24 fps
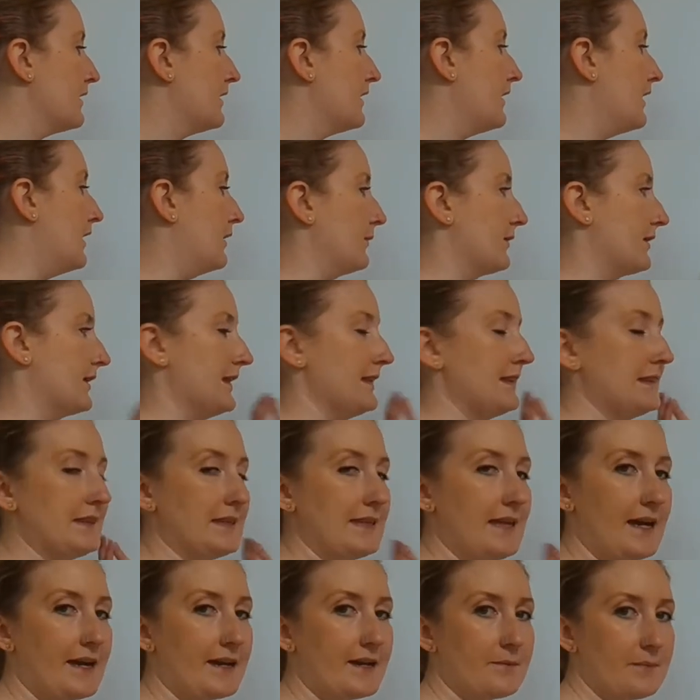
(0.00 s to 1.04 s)
and we're going to
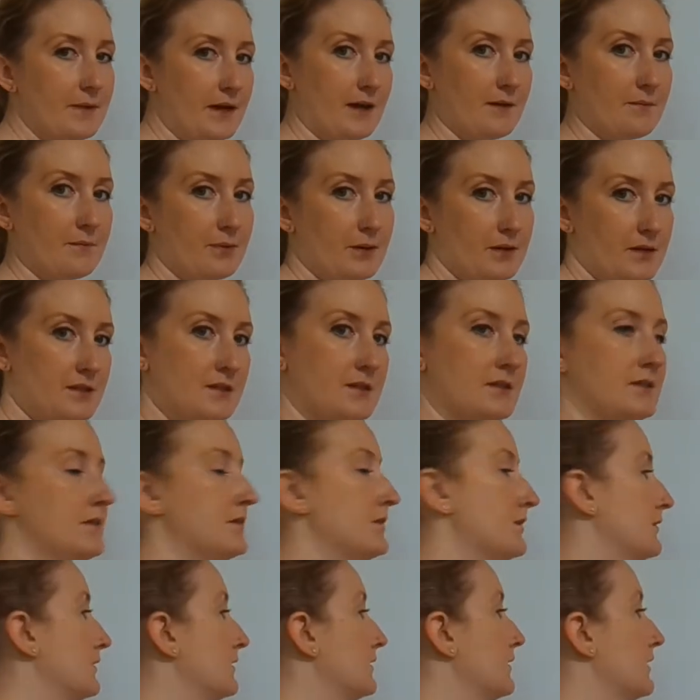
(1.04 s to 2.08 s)
line them up.
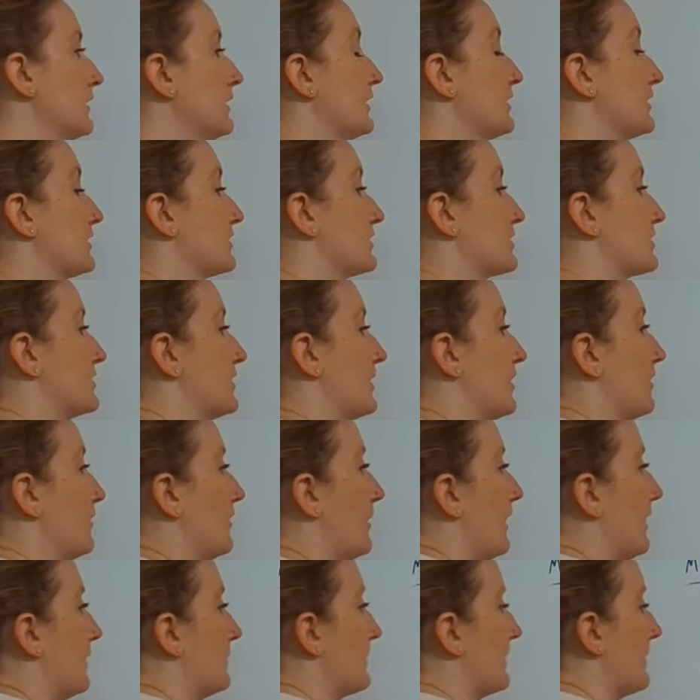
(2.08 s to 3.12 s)
So
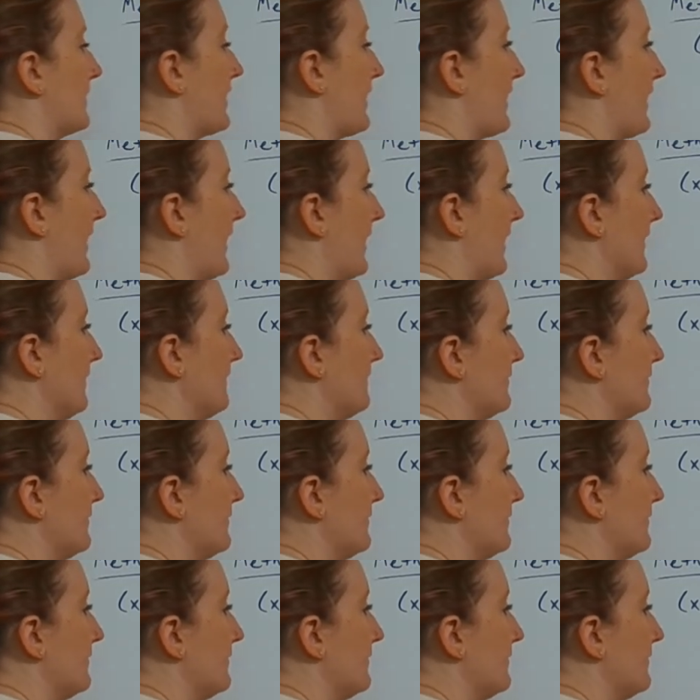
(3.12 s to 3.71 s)
I'm going to have